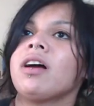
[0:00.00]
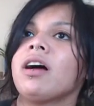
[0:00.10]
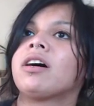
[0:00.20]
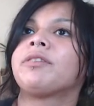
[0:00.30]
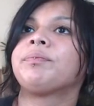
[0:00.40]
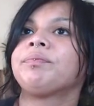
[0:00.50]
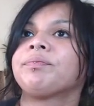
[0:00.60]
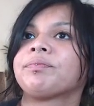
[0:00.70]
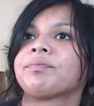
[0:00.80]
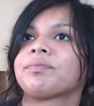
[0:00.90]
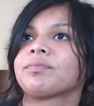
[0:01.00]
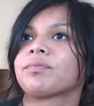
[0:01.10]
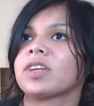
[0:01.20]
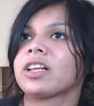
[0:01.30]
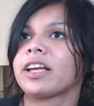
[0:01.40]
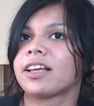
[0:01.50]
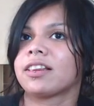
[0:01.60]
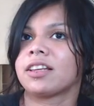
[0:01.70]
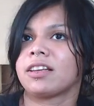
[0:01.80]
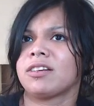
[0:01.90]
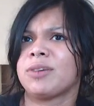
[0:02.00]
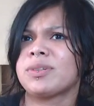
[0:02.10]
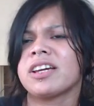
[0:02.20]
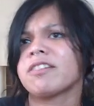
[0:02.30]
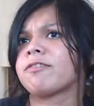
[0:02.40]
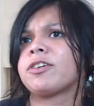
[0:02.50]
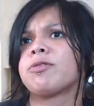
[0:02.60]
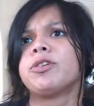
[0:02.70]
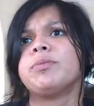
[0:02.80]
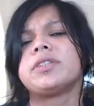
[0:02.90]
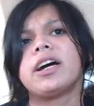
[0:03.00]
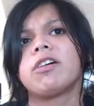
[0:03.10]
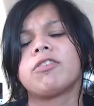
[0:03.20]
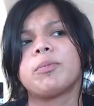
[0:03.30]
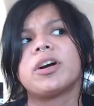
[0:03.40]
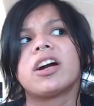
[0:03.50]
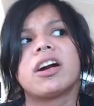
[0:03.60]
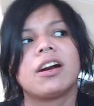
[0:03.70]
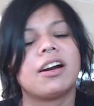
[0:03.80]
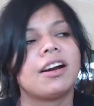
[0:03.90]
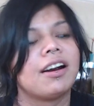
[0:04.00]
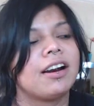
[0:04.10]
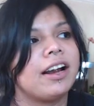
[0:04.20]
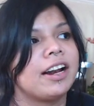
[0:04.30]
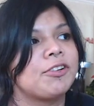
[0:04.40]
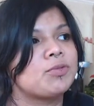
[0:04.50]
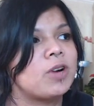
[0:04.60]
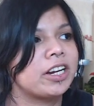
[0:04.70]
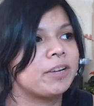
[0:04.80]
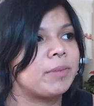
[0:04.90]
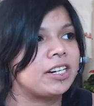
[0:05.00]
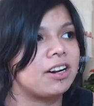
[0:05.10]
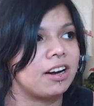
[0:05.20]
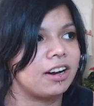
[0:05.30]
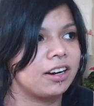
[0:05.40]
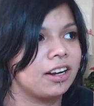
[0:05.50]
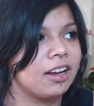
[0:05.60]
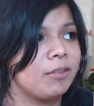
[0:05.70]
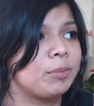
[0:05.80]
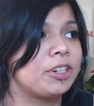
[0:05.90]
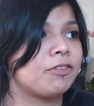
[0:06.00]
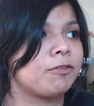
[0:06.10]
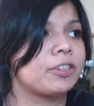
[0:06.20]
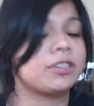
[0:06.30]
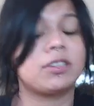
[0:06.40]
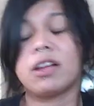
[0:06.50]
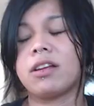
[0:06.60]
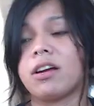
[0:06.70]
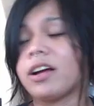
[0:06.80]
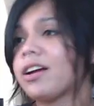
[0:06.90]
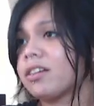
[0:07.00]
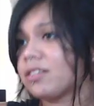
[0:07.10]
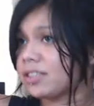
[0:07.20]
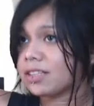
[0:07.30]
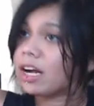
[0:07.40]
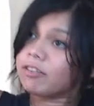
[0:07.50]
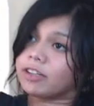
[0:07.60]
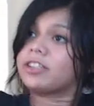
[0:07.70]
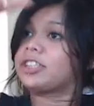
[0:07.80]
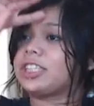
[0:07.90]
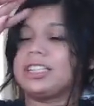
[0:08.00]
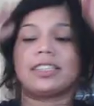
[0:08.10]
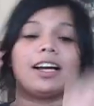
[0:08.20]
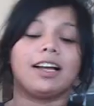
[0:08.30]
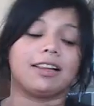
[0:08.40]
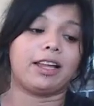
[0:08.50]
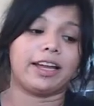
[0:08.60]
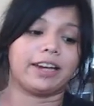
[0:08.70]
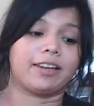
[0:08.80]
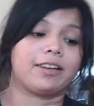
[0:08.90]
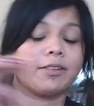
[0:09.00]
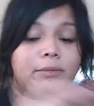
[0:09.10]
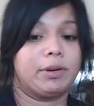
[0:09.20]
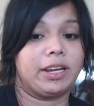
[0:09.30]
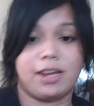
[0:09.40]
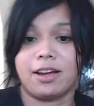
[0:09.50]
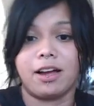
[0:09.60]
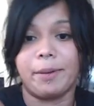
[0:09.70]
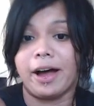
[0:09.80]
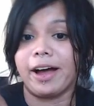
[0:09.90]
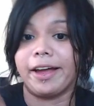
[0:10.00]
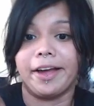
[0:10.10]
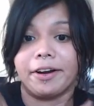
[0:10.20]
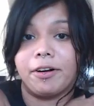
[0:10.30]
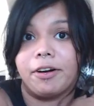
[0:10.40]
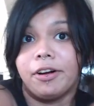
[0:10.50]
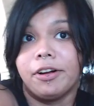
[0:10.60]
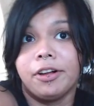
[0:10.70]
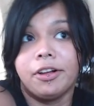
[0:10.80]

um like the he was like a few rooms down from her and I was walking my dog, but for uh, I discovered she does not like being up high at all.